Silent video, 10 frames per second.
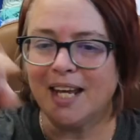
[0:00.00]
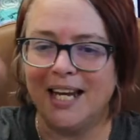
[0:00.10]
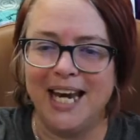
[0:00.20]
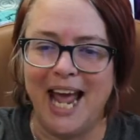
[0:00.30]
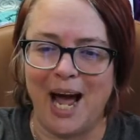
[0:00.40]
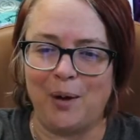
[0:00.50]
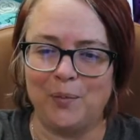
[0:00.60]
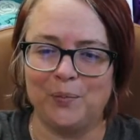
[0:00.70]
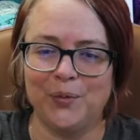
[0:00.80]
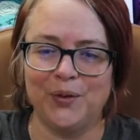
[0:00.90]
Now,
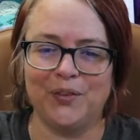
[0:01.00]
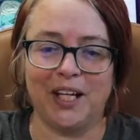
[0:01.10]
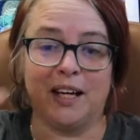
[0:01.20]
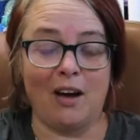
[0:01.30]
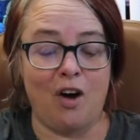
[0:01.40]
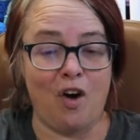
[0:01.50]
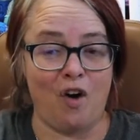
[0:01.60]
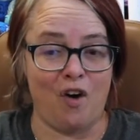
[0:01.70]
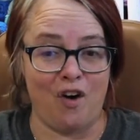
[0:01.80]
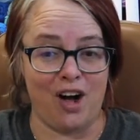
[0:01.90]
moving
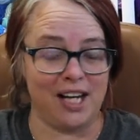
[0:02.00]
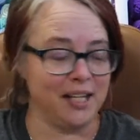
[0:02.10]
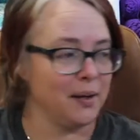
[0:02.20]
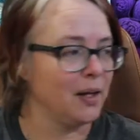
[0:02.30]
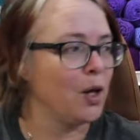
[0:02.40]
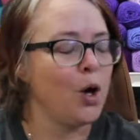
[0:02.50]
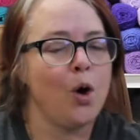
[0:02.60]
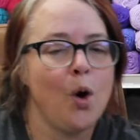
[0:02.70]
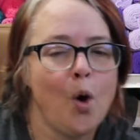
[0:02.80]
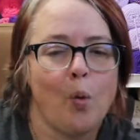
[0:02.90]
on.
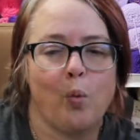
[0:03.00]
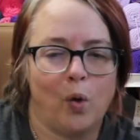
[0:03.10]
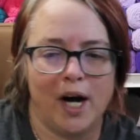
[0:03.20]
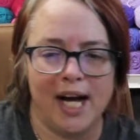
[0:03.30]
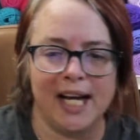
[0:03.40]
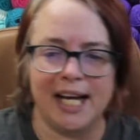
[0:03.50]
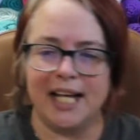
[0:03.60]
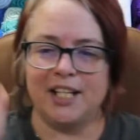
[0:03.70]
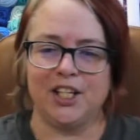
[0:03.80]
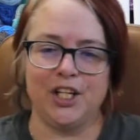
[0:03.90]
What
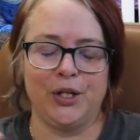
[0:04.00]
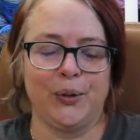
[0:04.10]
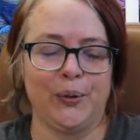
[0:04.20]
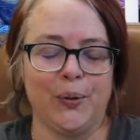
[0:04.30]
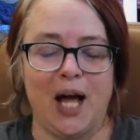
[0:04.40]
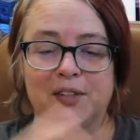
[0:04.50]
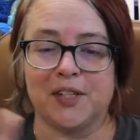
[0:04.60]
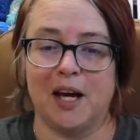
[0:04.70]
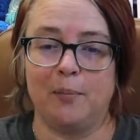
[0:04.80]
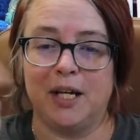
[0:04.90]
new
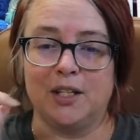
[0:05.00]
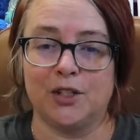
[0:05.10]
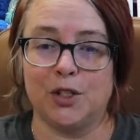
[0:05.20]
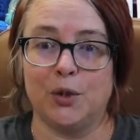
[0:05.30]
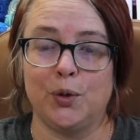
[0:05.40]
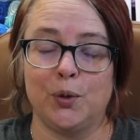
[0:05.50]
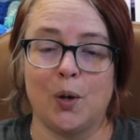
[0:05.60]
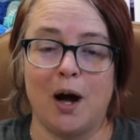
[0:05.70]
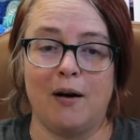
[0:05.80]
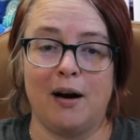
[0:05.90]
has come into